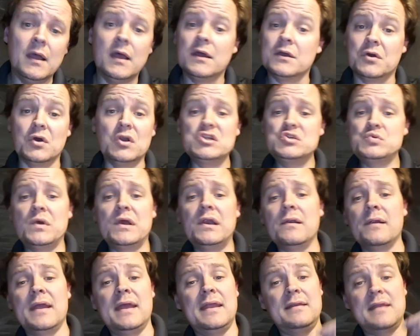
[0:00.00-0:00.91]
Go to
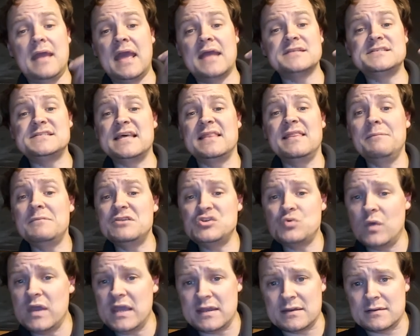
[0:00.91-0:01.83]
Twitter and send them a
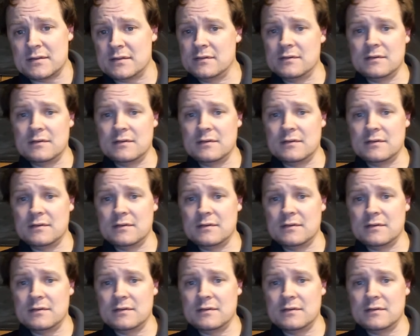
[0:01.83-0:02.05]
tweet.